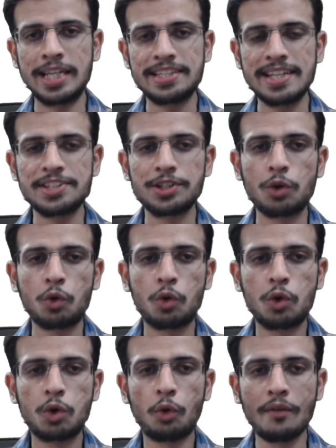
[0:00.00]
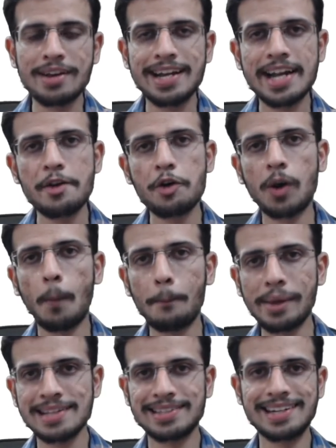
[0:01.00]
this is quantitative
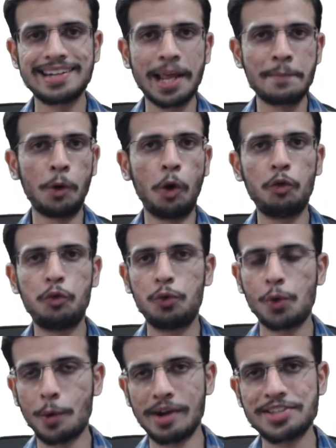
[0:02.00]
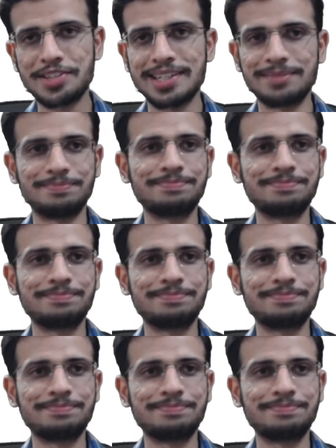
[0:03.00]
comparison type of question.